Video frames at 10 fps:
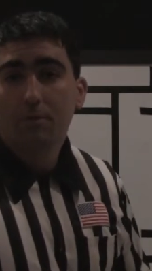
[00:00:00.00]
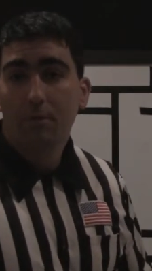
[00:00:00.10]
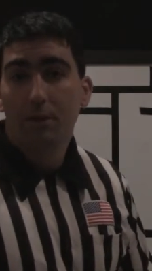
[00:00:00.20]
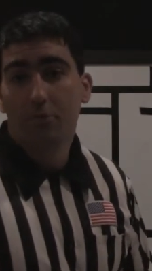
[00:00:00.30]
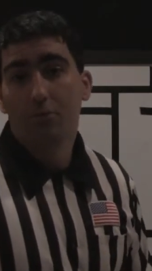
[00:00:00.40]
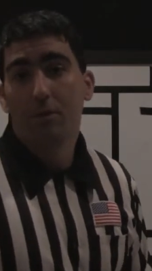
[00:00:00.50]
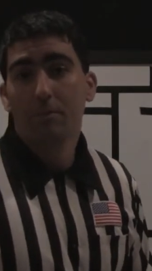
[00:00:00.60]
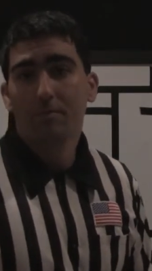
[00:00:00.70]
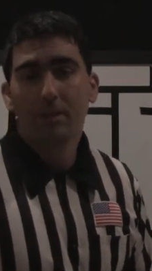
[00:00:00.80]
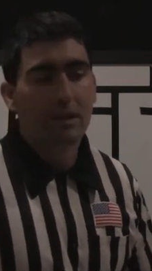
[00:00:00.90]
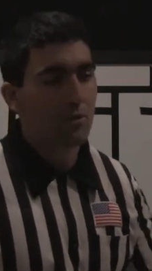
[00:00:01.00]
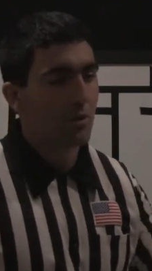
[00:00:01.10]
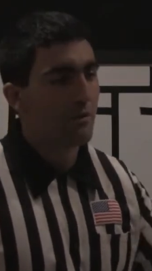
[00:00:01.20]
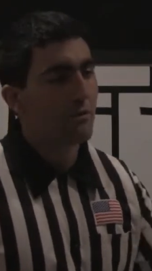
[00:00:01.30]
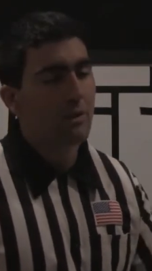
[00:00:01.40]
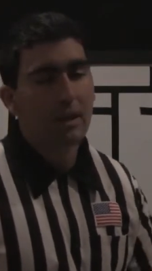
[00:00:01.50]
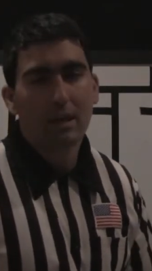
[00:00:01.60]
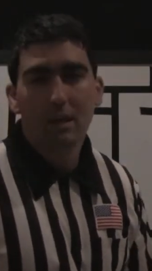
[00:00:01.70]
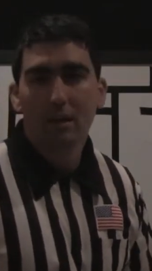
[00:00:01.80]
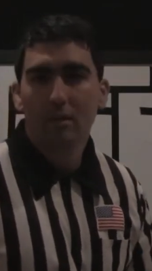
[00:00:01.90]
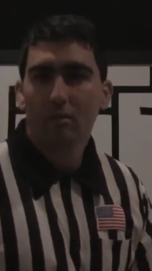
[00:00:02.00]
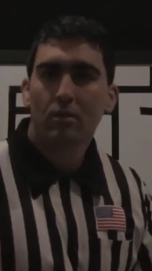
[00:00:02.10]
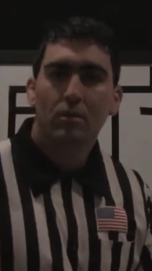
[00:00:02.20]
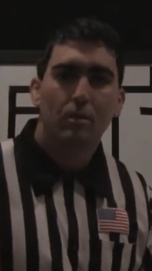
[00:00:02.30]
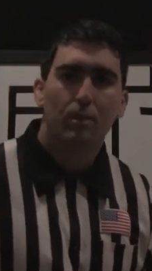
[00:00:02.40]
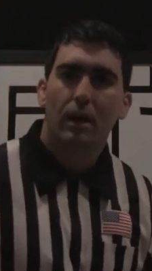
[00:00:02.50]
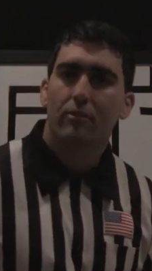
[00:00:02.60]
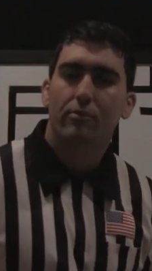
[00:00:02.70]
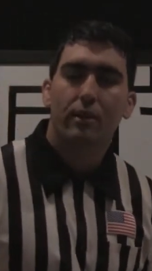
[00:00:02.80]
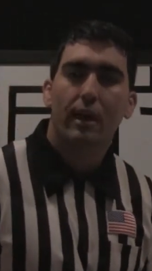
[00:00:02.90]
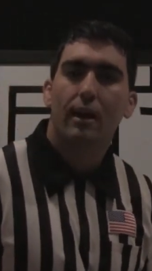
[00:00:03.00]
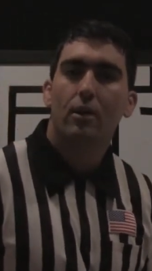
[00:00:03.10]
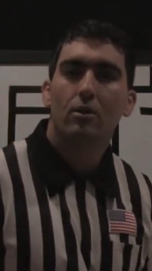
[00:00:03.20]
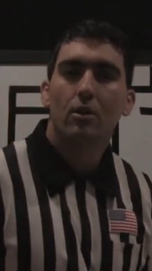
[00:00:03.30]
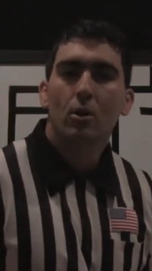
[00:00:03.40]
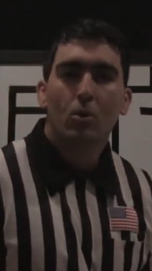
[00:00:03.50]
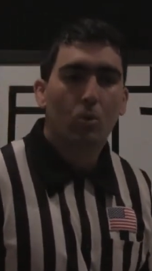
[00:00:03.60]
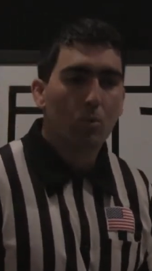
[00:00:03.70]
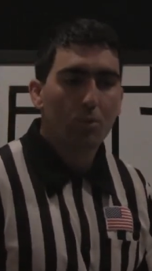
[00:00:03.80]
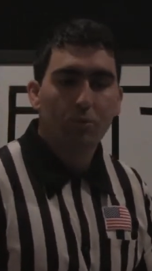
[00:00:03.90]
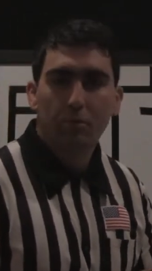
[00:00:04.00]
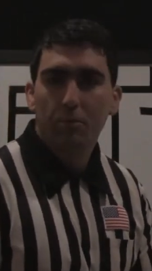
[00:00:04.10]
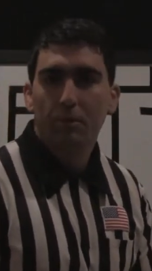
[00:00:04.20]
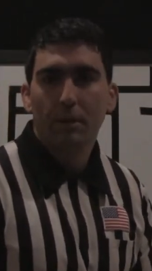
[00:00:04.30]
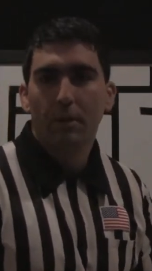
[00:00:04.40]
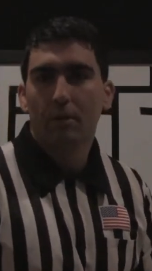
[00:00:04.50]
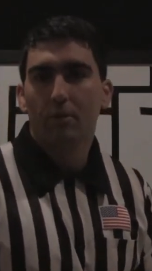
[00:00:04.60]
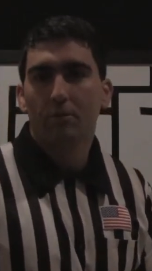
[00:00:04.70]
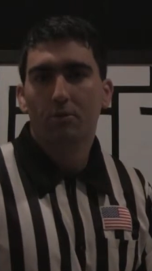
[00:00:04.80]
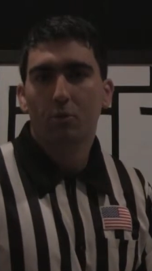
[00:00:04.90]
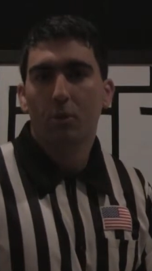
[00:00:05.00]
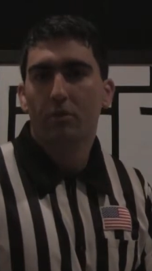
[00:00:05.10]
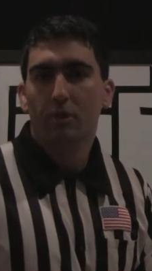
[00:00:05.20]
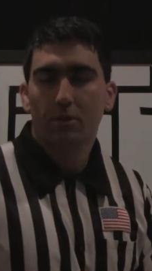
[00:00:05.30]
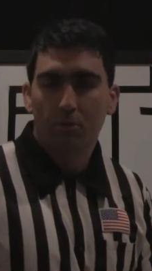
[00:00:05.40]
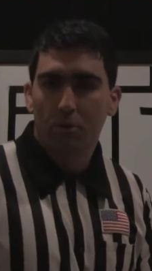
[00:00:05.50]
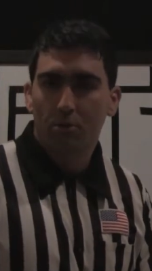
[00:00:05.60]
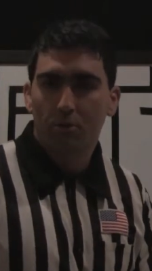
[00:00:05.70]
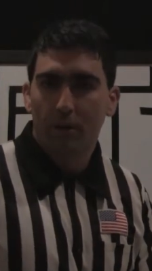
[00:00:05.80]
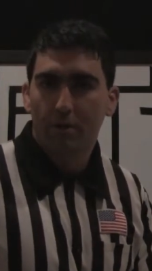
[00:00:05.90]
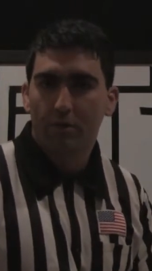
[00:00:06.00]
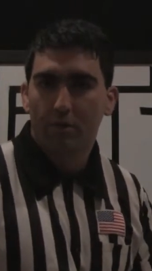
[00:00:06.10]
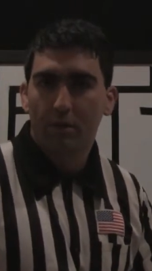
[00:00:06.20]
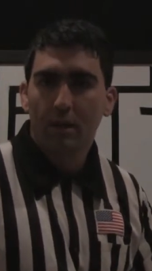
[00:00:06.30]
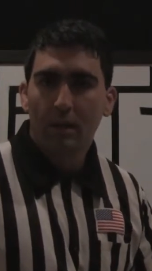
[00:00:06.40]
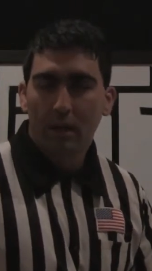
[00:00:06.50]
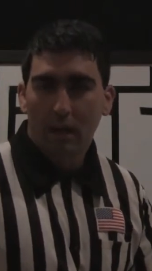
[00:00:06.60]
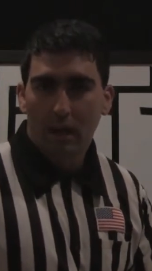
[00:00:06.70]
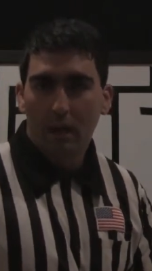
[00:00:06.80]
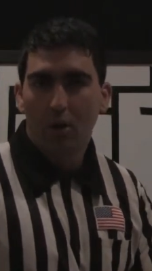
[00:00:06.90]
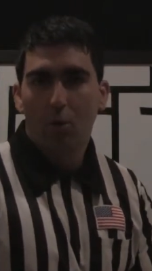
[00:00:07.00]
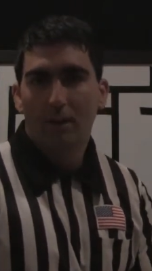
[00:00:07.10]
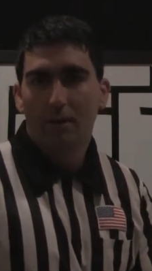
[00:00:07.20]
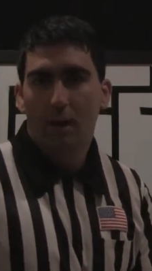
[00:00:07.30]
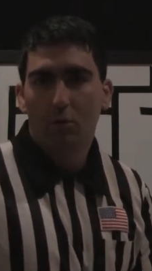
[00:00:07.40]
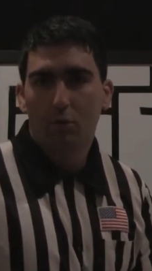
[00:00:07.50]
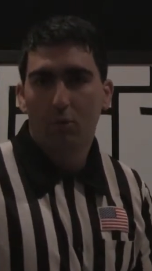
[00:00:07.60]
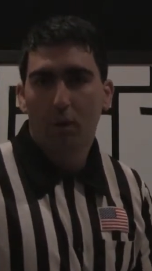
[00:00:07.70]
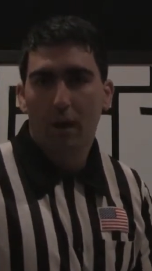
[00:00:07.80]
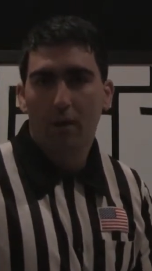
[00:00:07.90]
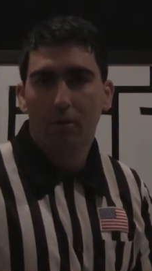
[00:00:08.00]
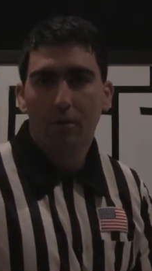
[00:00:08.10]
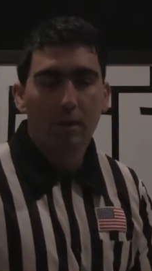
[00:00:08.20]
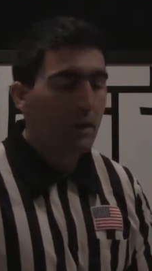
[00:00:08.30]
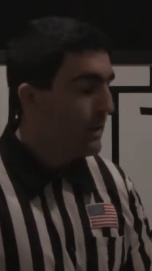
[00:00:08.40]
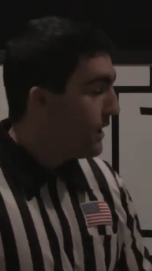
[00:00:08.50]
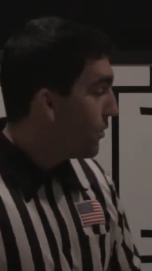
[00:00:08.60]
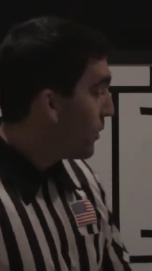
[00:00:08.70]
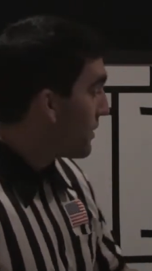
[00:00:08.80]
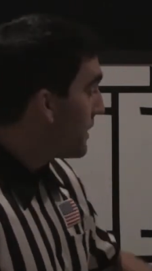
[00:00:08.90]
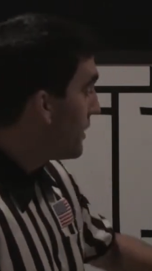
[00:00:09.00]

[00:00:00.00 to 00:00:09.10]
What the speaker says: for injury, either off of a hit, a bad foul, or just a player twisting the wrong direction and going down to the ground with an